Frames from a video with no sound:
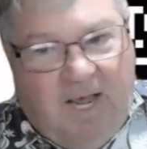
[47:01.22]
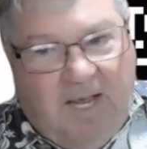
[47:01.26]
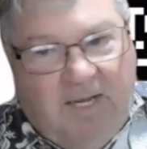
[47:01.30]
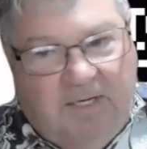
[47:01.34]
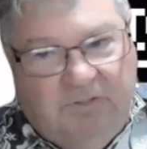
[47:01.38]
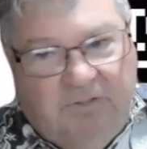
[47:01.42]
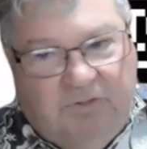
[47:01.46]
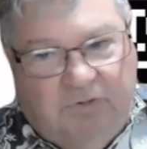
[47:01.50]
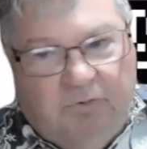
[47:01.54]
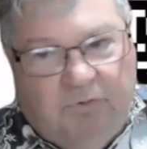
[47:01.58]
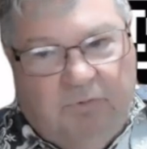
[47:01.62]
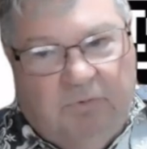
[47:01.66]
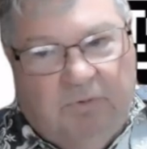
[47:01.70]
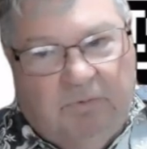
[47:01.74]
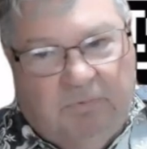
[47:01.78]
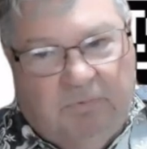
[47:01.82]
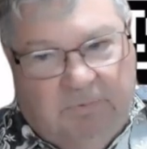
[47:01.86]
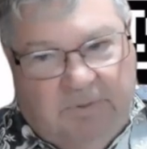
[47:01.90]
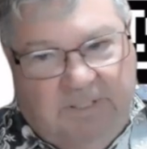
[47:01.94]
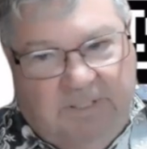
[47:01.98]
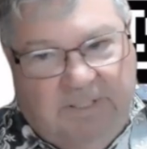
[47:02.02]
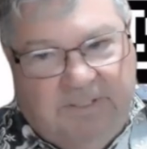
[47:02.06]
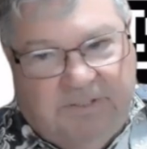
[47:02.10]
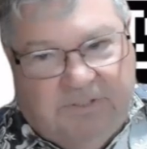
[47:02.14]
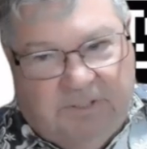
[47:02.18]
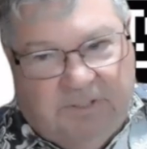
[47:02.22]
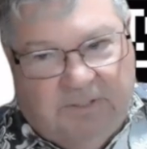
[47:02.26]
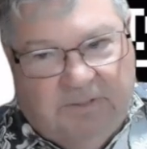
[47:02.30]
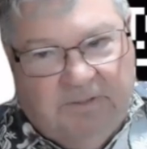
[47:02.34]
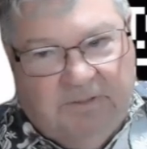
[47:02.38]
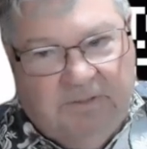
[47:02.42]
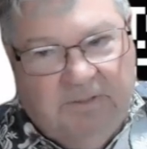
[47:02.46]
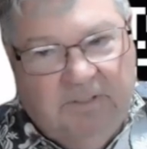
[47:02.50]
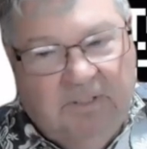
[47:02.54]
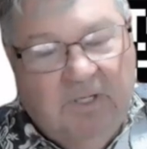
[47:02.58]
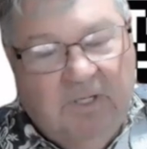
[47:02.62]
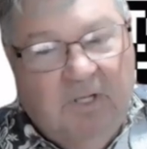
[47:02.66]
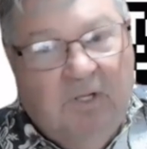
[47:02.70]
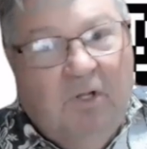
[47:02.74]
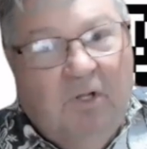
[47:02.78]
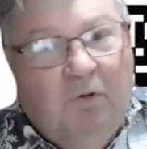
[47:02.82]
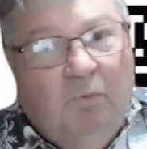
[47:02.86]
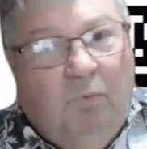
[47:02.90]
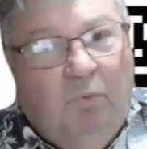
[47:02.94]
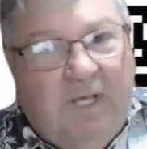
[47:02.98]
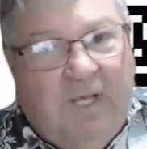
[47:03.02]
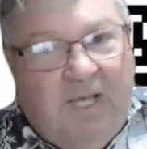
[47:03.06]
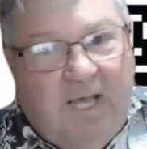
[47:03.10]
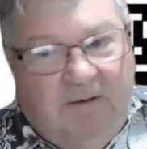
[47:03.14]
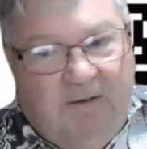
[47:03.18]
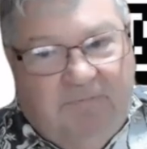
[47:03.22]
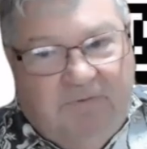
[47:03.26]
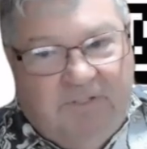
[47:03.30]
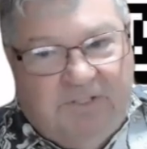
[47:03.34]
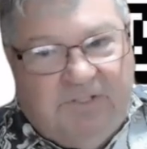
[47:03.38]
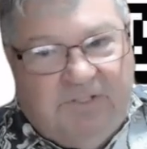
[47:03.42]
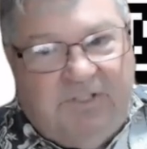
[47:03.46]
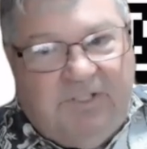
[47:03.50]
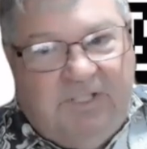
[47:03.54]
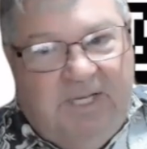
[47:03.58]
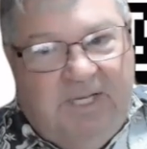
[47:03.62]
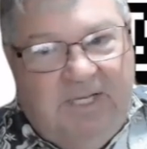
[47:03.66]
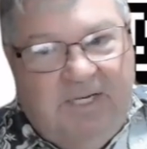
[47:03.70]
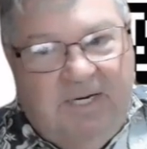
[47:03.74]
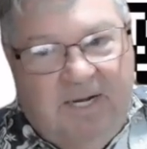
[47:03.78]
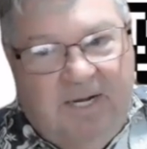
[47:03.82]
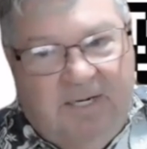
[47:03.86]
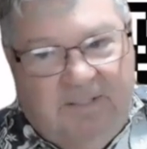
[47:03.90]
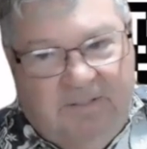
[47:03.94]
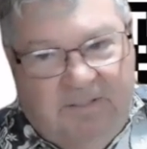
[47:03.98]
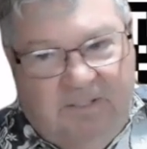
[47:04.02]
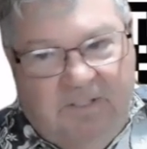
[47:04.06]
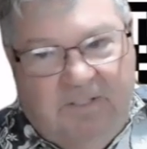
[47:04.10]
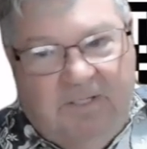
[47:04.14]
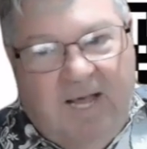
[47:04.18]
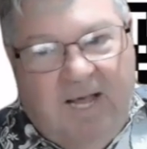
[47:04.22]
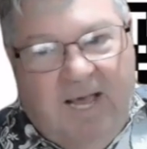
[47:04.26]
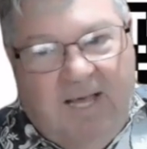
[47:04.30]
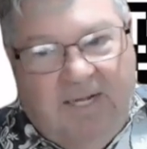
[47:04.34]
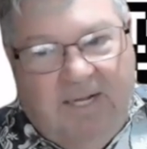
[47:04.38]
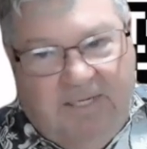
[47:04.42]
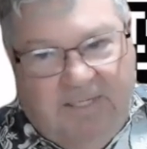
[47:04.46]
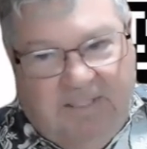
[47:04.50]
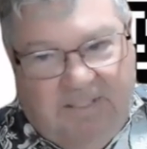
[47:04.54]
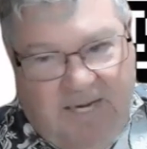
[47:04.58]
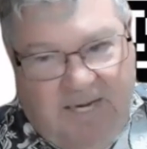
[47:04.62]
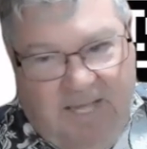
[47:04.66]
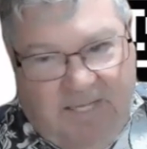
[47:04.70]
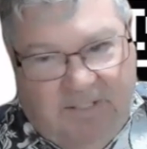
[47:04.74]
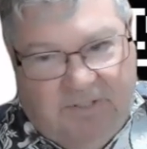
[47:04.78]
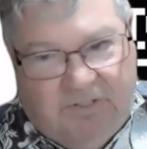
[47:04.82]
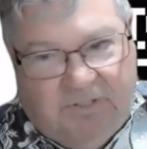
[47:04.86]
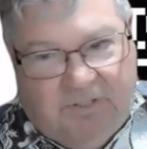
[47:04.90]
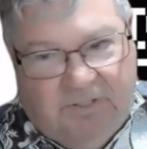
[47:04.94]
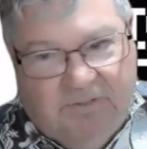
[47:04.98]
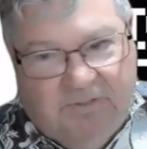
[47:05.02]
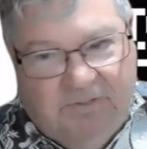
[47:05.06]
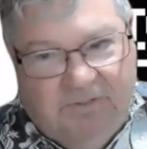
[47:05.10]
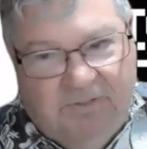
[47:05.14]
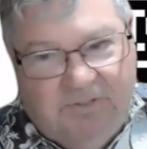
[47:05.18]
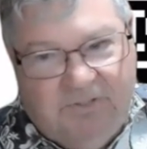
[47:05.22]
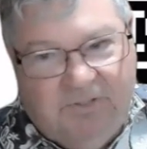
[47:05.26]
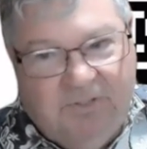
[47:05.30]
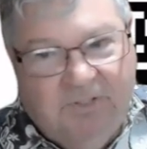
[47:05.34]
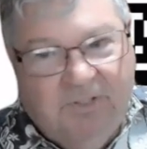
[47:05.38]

to a religion. We have a seat on the United Nations.